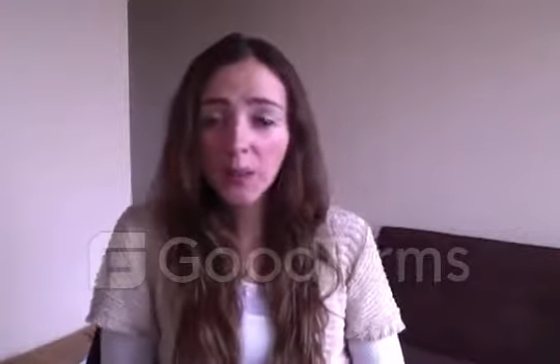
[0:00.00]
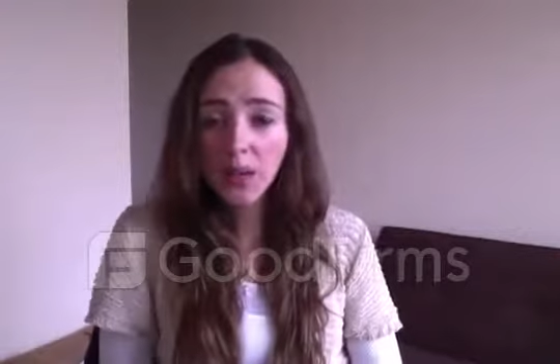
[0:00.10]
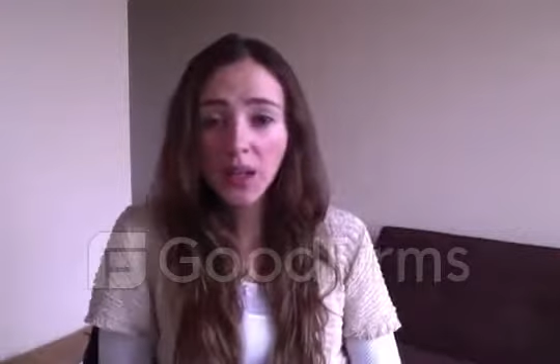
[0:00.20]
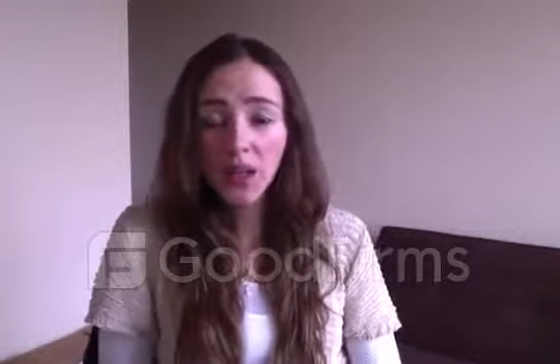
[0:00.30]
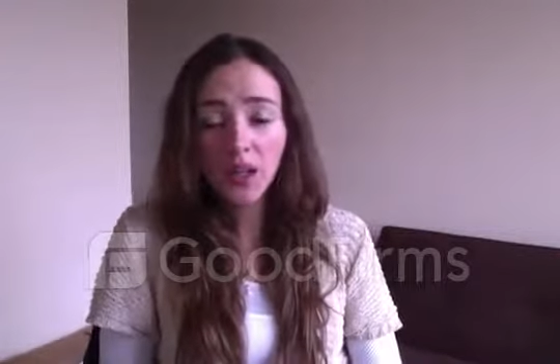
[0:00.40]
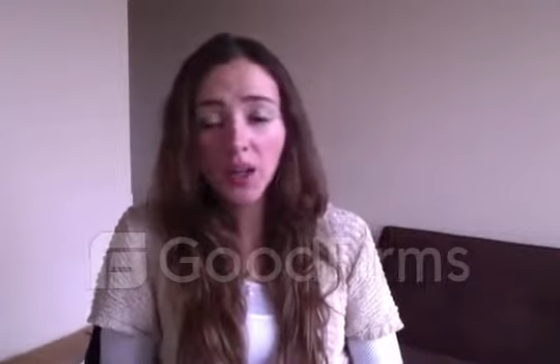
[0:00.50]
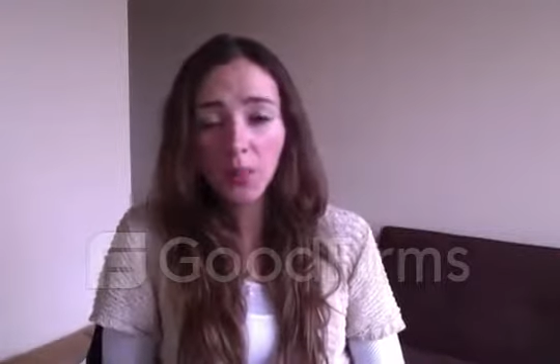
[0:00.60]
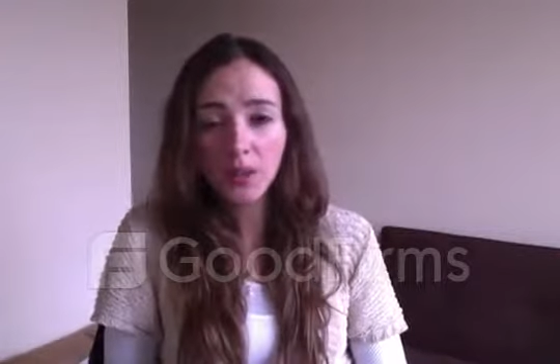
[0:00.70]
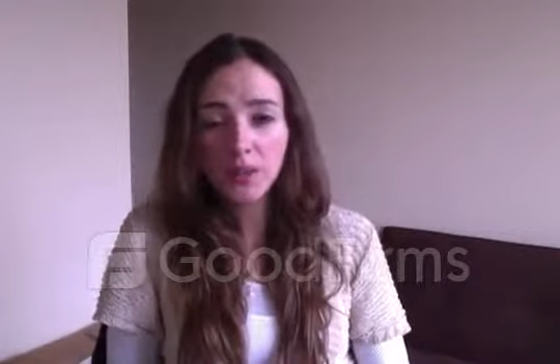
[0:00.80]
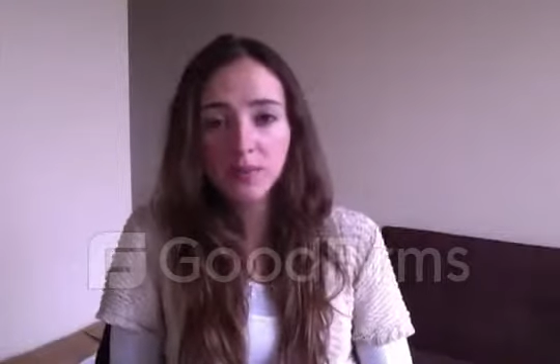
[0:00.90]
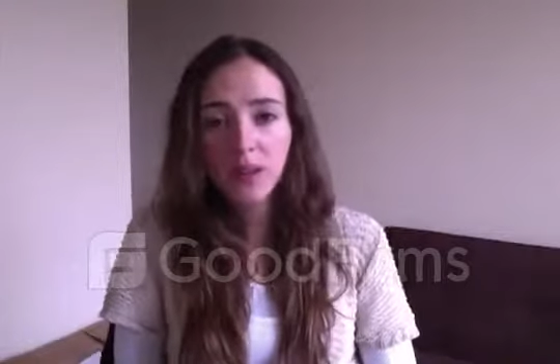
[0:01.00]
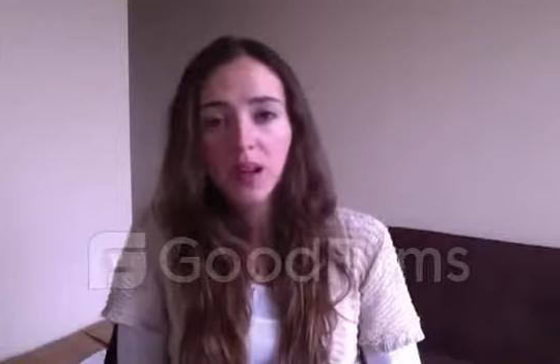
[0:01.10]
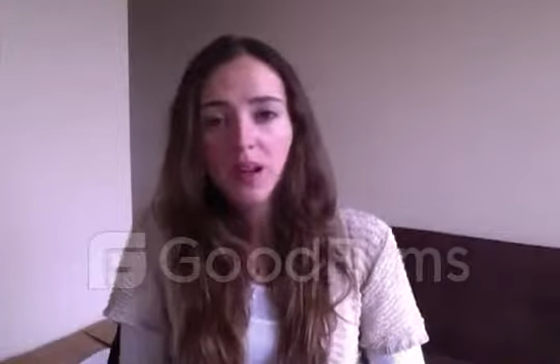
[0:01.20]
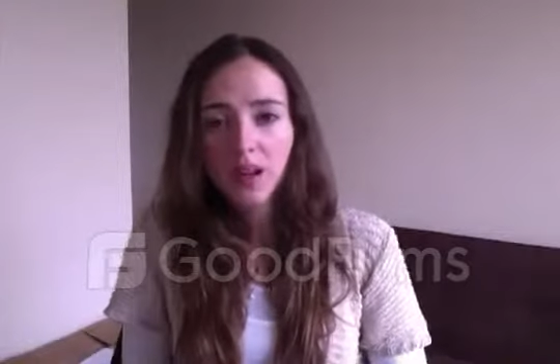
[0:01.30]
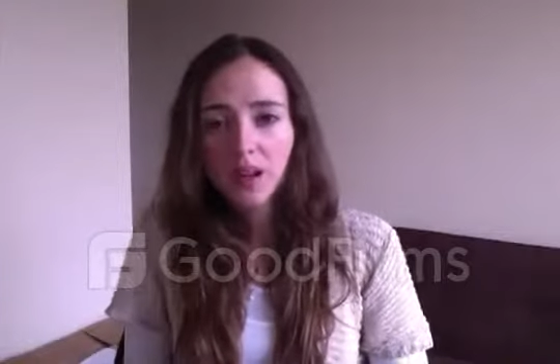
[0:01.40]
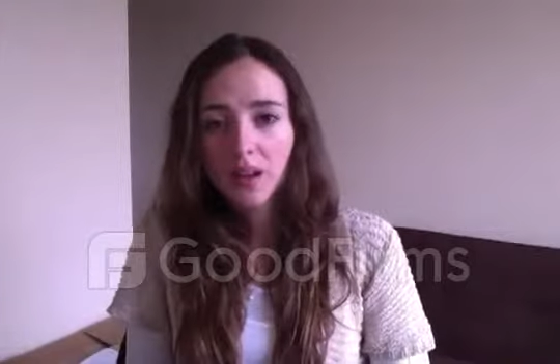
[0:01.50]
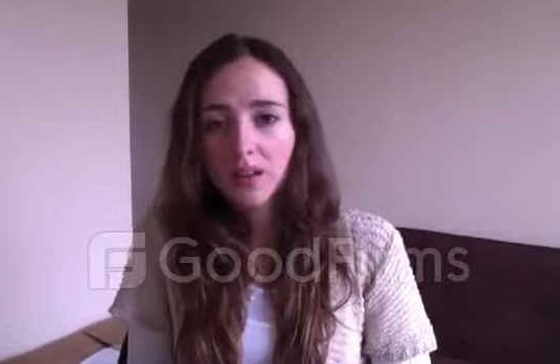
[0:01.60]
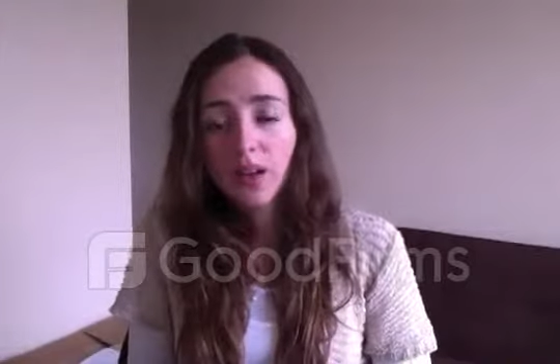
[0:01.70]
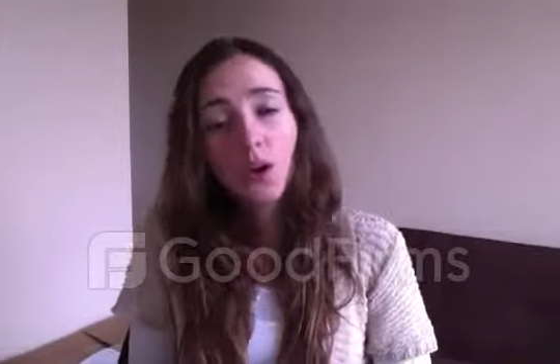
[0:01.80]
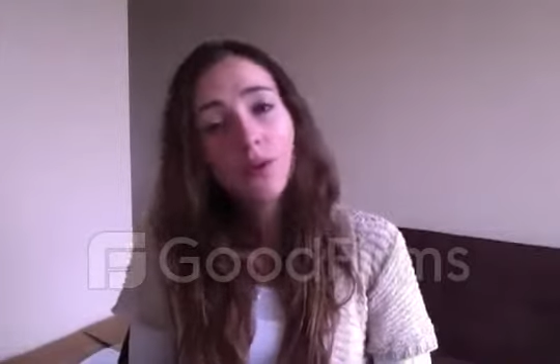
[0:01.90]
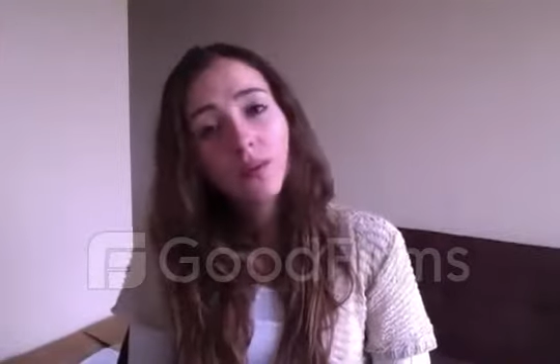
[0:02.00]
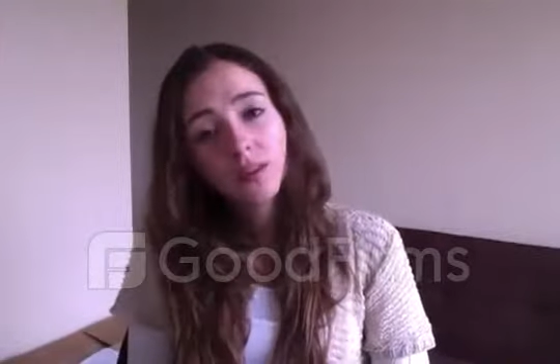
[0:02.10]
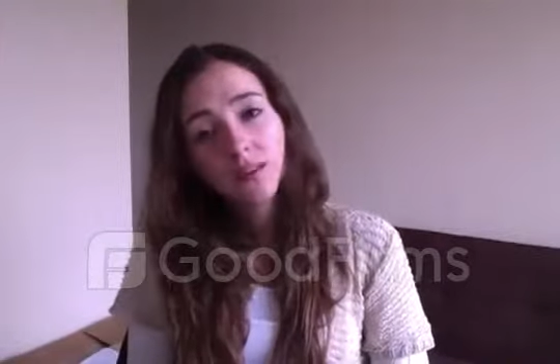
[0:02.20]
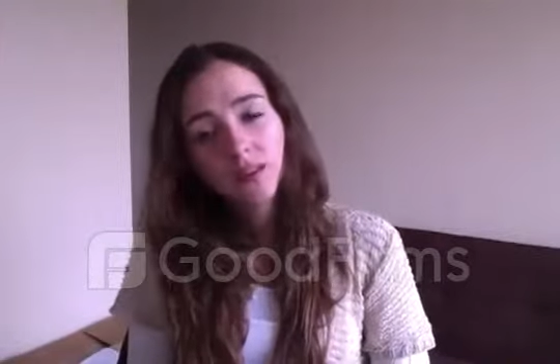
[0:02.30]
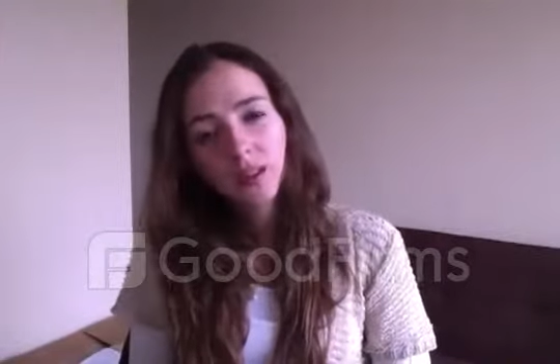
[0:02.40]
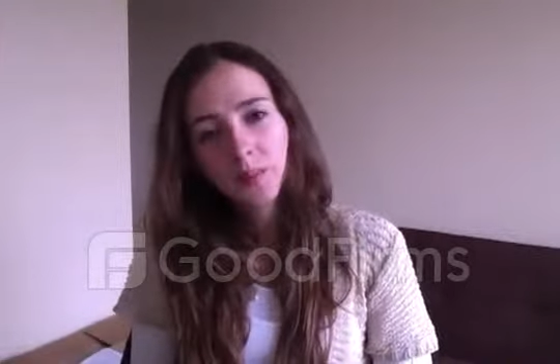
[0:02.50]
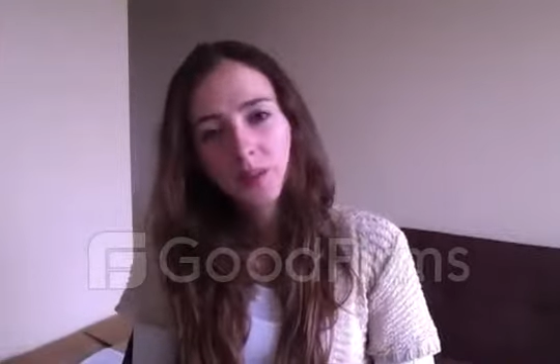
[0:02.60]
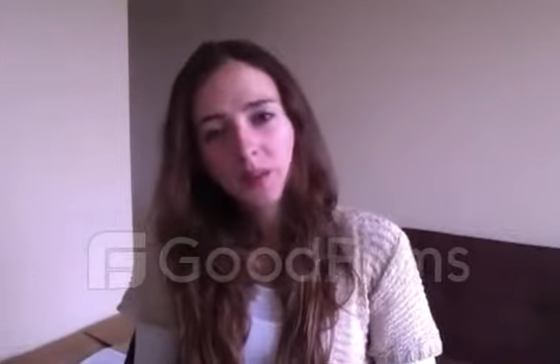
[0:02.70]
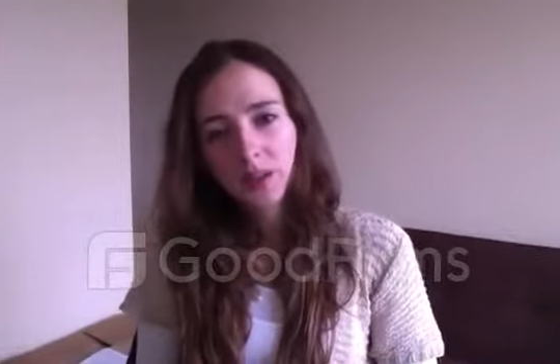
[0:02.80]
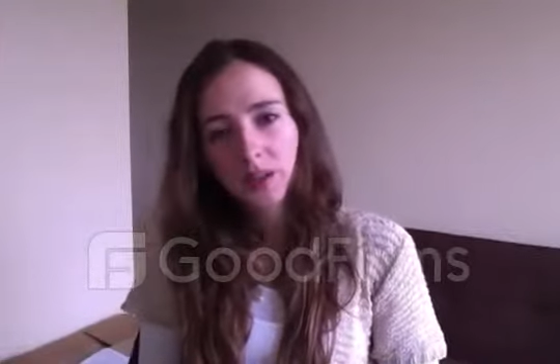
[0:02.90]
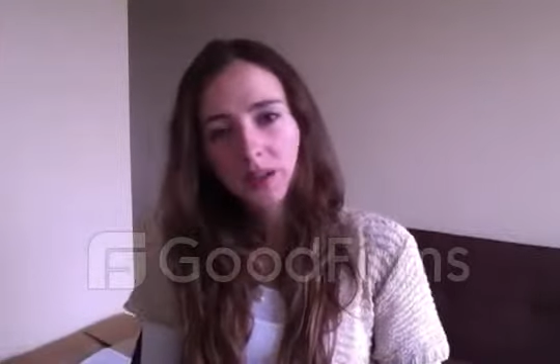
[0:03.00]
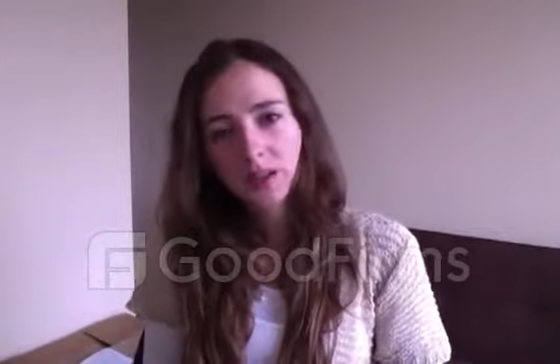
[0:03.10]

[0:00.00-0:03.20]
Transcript: beauty e-commerce and over, developed over